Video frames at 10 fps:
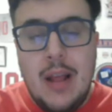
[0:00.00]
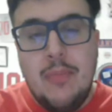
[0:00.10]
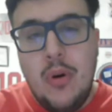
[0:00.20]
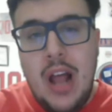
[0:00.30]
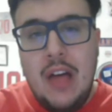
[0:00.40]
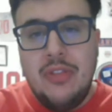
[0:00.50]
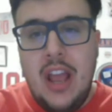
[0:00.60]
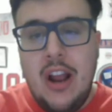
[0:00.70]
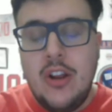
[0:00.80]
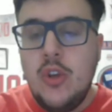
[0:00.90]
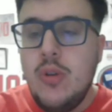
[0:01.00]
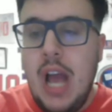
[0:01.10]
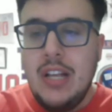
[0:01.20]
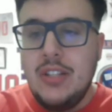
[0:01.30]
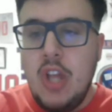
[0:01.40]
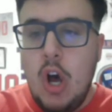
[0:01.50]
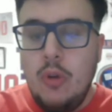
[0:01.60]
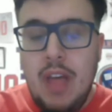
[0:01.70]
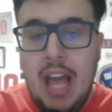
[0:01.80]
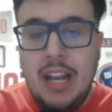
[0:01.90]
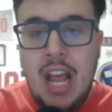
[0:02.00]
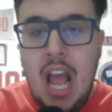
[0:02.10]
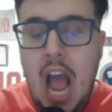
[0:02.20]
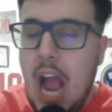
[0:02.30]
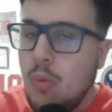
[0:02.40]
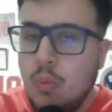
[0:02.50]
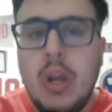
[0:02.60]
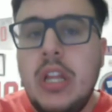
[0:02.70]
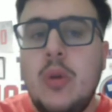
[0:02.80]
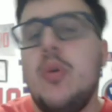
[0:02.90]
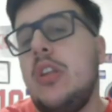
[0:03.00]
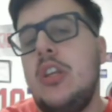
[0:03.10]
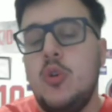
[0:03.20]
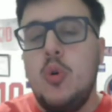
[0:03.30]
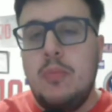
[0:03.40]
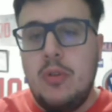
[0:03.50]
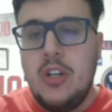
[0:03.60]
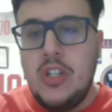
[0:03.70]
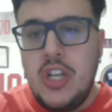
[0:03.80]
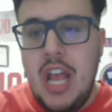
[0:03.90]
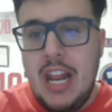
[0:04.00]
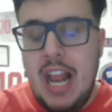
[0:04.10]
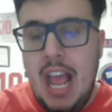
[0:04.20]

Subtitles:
that I put out there. You guys know that I really, really do appreciate it.